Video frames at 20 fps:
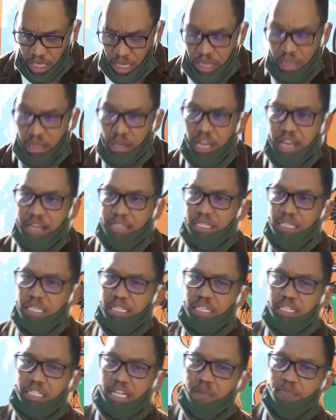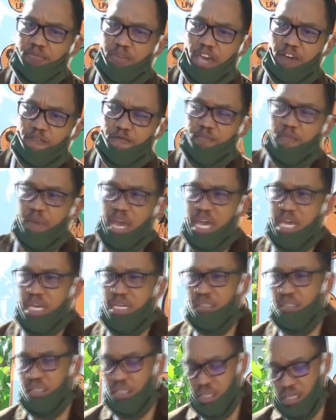And the latest attempt they have
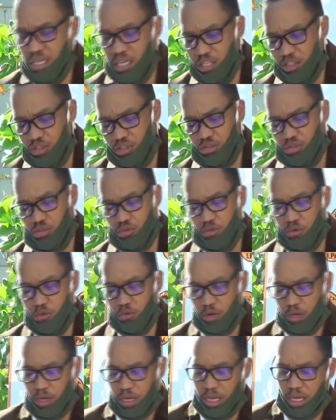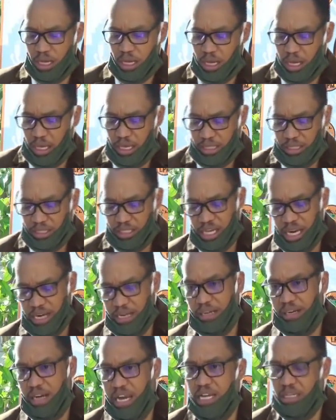made is to
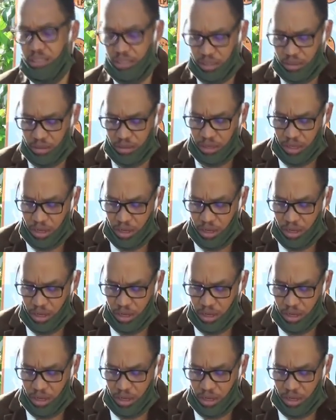generate,